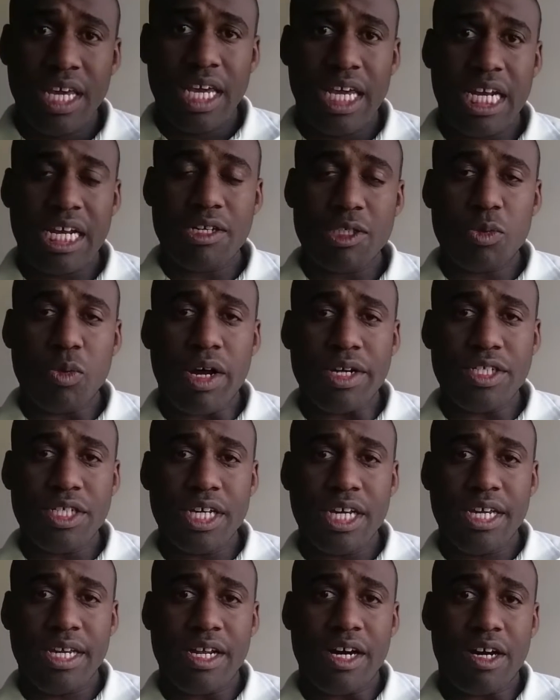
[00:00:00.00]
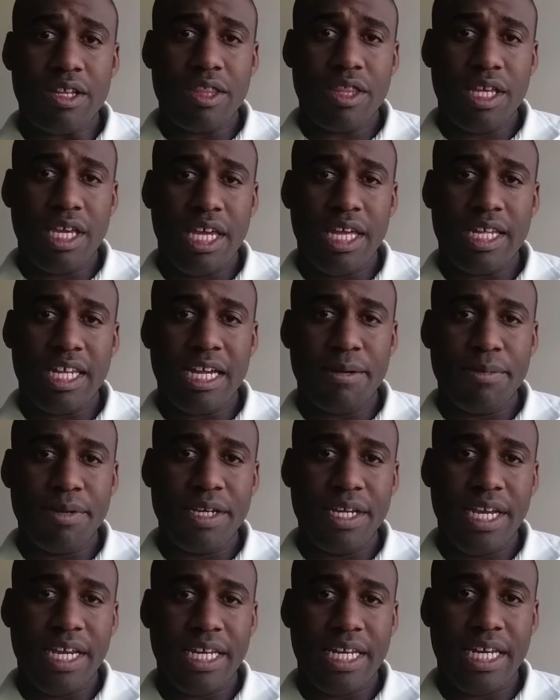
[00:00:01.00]
And I was watching it on the
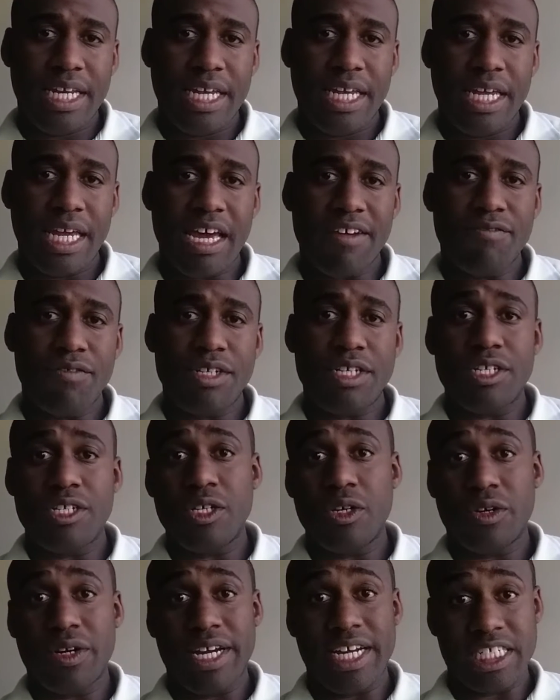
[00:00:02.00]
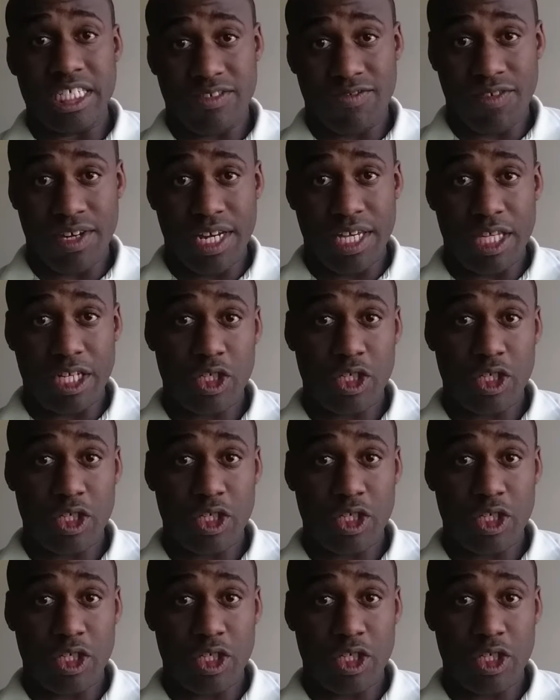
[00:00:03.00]
Lamborghini Aventador SV,